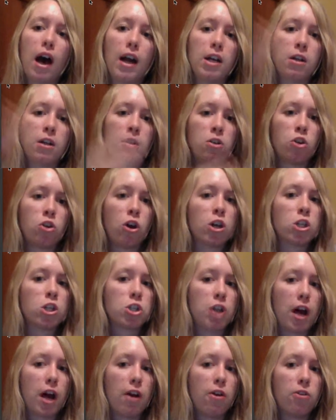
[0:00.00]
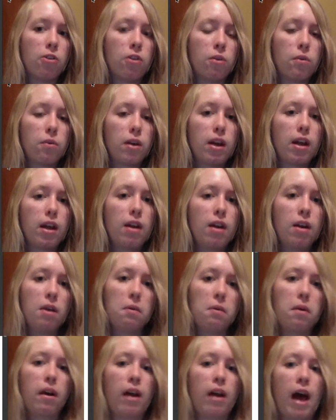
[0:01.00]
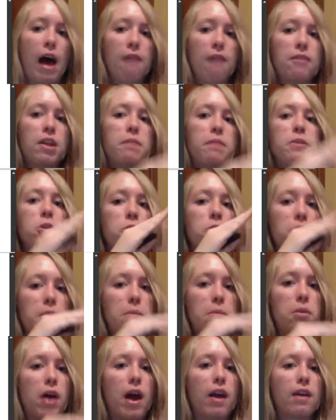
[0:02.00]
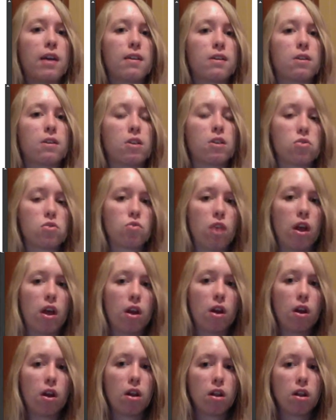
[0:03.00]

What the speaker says: dark shadows on one end, it would half the image would be black because it just read